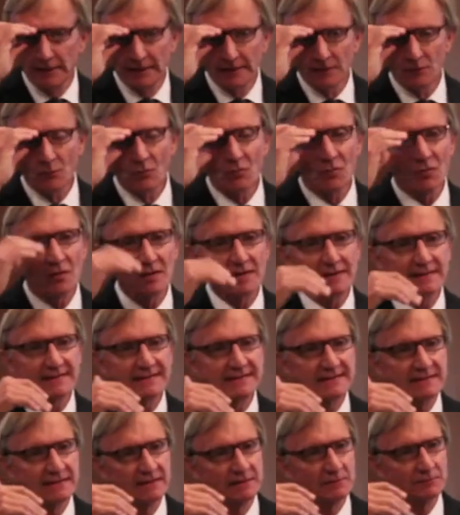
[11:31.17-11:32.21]
It
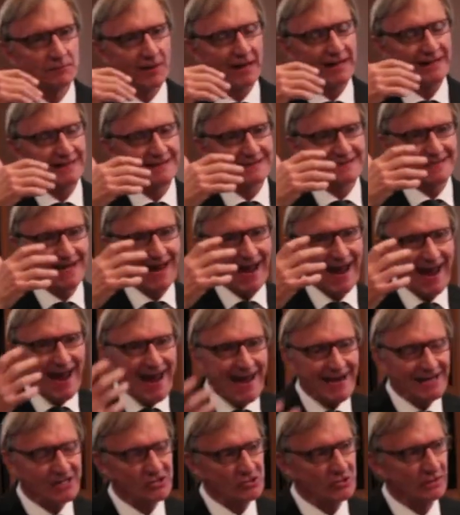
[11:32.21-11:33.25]
was by his
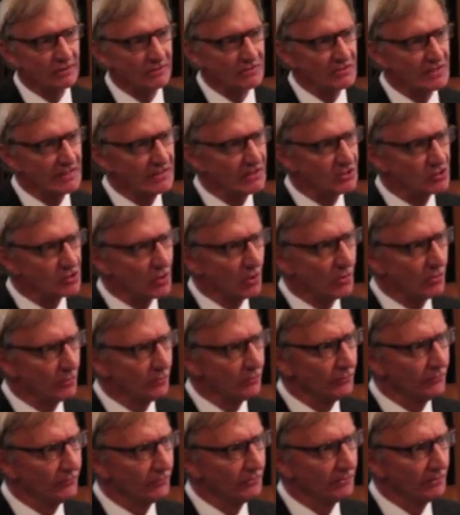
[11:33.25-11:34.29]
actions he
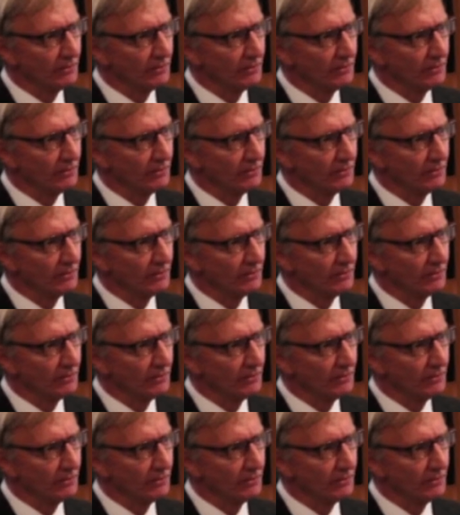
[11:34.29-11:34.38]
chose